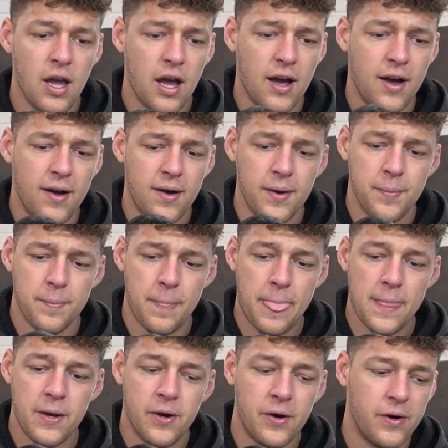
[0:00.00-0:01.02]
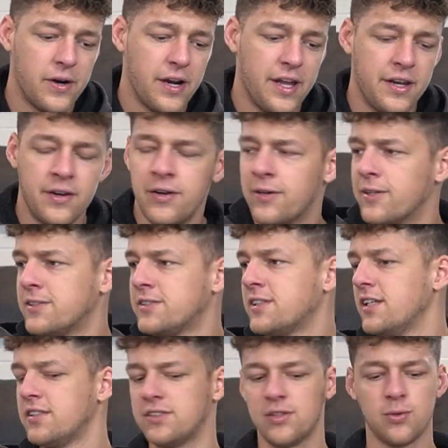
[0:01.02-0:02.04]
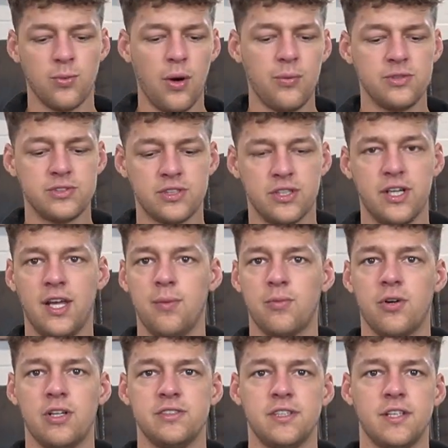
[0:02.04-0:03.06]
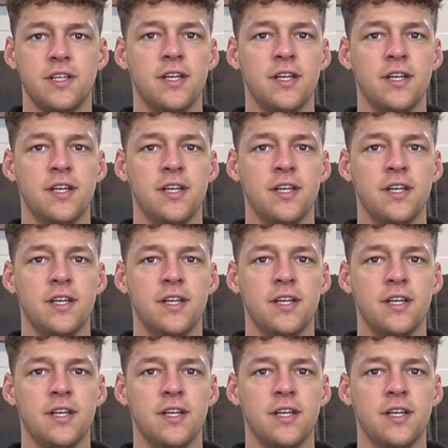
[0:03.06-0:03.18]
Her and her sister, what was her name, Krista?